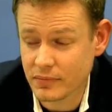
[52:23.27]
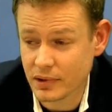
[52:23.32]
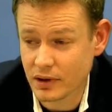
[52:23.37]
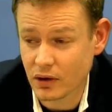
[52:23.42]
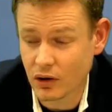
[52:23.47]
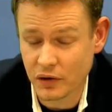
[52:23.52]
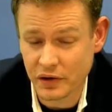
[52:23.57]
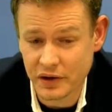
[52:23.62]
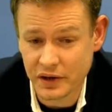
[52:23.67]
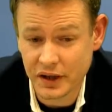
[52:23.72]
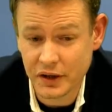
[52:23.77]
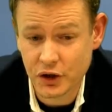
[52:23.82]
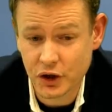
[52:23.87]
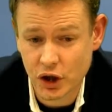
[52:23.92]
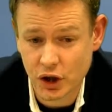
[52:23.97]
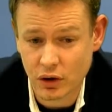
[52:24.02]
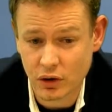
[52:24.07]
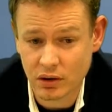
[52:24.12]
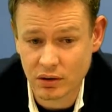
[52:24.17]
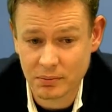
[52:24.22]
on this
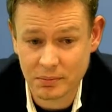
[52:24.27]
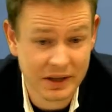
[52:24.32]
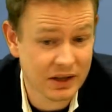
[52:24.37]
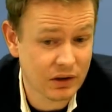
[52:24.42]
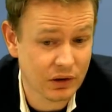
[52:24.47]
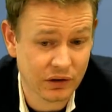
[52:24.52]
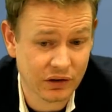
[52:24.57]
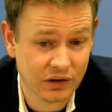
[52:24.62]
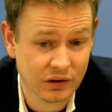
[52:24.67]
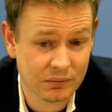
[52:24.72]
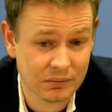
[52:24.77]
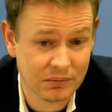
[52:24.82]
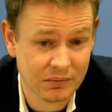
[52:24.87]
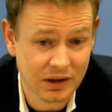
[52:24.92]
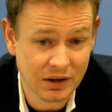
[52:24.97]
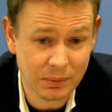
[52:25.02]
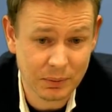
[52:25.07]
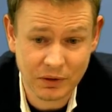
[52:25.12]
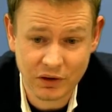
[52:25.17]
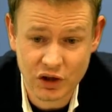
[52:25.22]
show, because
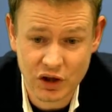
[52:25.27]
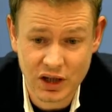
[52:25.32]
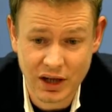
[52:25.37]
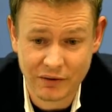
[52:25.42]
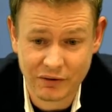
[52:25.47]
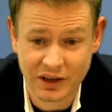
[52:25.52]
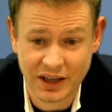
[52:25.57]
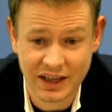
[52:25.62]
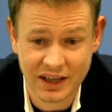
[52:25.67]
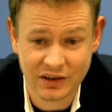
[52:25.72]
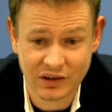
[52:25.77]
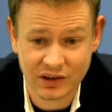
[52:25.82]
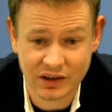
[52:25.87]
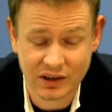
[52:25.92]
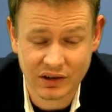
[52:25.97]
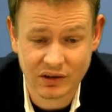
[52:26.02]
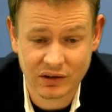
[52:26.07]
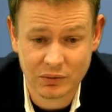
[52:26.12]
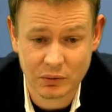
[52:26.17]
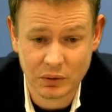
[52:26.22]
this position after
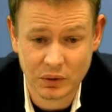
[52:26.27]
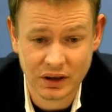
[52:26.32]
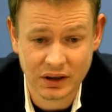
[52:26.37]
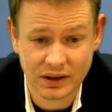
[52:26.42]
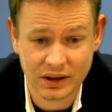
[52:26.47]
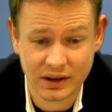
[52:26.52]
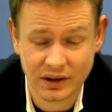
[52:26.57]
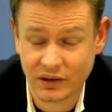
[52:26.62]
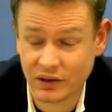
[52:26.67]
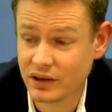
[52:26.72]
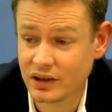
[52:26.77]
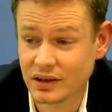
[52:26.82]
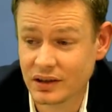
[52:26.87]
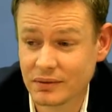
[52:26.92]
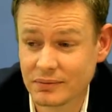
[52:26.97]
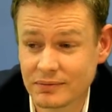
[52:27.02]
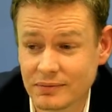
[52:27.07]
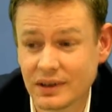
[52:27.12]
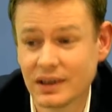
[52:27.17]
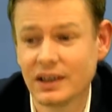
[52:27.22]
a6 really is in
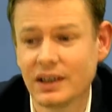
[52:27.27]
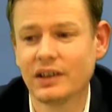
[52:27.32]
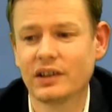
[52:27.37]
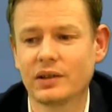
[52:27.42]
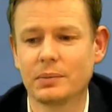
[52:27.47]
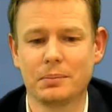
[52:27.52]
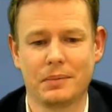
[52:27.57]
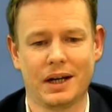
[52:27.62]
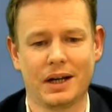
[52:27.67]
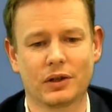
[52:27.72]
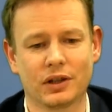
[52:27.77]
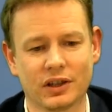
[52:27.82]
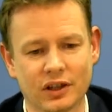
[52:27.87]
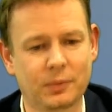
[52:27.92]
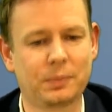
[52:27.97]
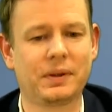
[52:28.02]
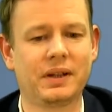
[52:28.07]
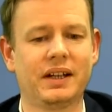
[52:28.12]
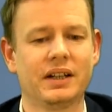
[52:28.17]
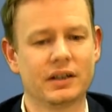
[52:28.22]
Maróczy's
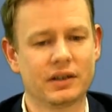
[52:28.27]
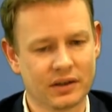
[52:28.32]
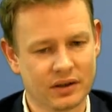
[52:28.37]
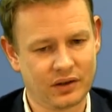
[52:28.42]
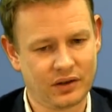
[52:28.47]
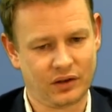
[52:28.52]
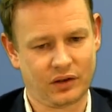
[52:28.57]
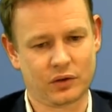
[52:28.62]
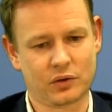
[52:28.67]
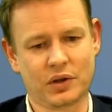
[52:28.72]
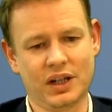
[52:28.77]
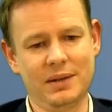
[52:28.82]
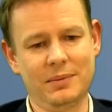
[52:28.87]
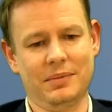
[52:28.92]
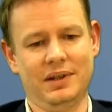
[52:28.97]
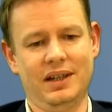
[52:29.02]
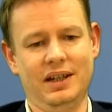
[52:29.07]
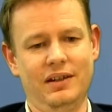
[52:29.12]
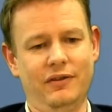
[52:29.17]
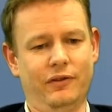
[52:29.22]
player's
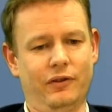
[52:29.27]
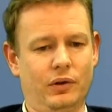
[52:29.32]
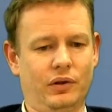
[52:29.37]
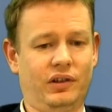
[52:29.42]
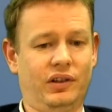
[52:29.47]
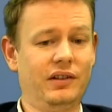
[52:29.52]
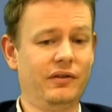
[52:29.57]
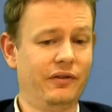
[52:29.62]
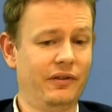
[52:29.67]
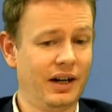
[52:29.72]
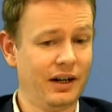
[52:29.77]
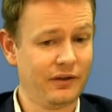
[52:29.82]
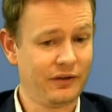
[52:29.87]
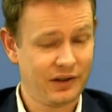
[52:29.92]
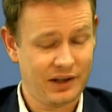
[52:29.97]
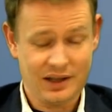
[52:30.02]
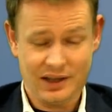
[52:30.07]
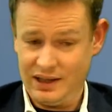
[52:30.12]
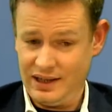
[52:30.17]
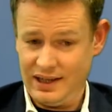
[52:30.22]
dream. E4, c5,
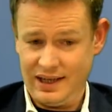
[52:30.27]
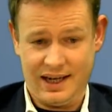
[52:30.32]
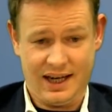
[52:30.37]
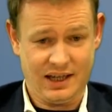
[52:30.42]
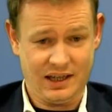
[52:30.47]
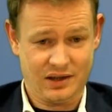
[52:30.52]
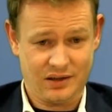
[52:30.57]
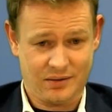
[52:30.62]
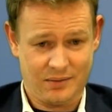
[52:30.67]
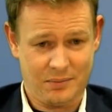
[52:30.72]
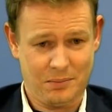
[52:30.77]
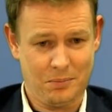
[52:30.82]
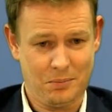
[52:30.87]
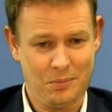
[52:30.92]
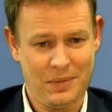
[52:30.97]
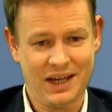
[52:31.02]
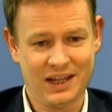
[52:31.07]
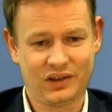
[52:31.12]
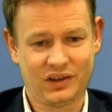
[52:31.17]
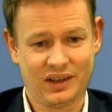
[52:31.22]
and
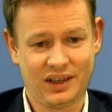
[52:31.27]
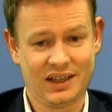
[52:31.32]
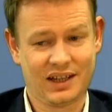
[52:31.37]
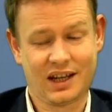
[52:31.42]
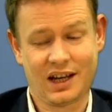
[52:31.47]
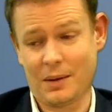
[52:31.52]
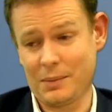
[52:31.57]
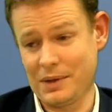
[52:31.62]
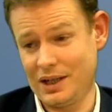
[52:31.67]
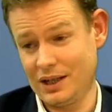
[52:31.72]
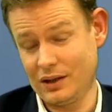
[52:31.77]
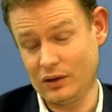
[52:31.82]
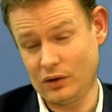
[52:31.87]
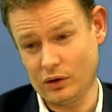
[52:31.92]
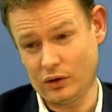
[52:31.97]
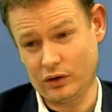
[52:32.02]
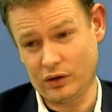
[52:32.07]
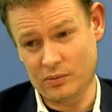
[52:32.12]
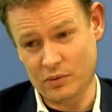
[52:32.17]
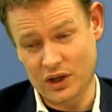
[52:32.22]
mess incoming. It's
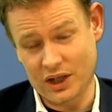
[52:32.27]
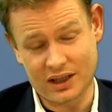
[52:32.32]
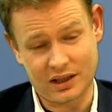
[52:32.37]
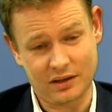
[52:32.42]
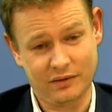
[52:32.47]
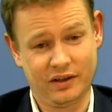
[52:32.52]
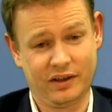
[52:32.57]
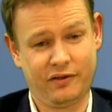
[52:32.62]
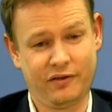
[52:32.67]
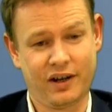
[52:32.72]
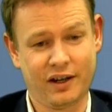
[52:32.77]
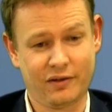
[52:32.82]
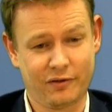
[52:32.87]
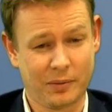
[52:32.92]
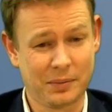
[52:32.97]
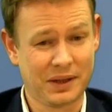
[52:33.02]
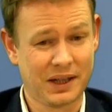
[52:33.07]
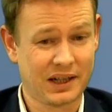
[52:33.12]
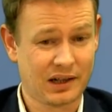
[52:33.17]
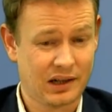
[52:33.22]
also objectively fine for
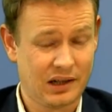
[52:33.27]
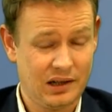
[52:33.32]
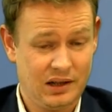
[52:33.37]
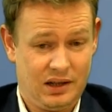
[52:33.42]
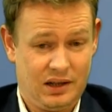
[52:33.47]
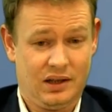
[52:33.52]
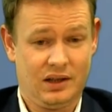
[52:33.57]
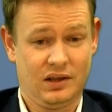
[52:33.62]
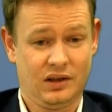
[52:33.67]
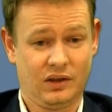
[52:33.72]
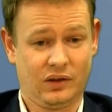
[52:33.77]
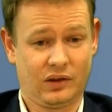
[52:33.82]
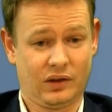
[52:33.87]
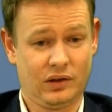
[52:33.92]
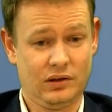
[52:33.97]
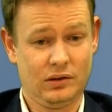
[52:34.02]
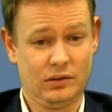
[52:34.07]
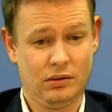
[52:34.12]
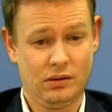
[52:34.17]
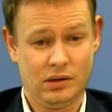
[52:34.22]
black.
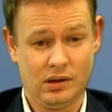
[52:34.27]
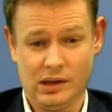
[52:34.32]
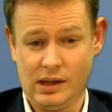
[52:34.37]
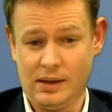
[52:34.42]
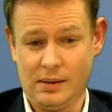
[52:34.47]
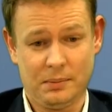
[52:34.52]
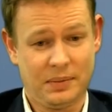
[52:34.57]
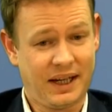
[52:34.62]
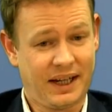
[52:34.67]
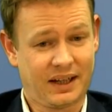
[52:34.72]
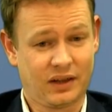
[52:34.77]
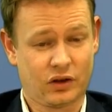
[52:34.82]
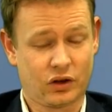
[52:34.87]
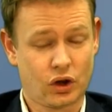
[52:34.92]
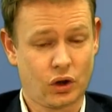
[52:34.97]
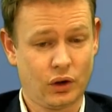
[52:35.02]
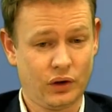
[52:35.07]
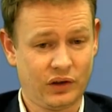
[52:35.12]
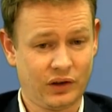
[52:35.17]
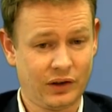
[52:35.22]
So black has
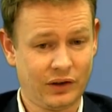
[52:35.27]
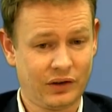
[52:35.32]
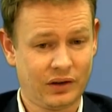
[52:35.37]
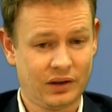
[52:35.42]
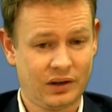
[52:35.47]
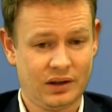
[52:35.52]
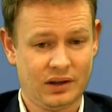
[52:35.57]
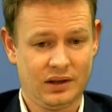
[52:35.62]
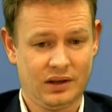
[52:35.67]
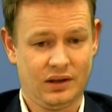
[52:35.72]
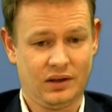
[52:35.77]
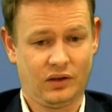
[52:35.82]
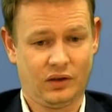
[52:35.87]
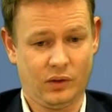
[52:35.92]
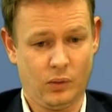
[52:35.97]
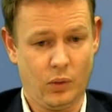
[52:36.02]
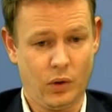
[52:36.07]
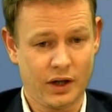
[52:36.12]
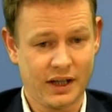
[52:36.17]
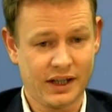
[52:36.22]
choices. So
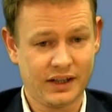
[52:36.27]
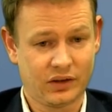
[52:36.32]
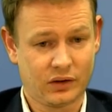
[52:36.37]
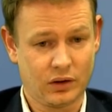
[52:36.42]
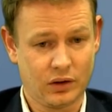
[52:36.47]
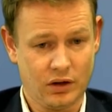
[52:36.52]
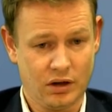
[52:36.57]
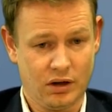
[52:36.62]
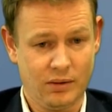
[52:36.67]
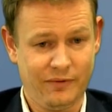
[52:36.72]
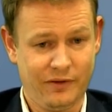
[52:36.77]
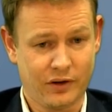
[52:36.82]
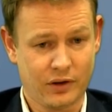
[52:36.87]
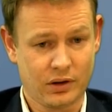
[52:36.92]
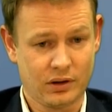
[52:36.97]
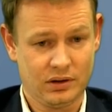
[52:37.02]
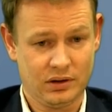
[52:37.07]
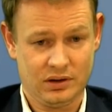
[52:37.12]
what else could you hope for?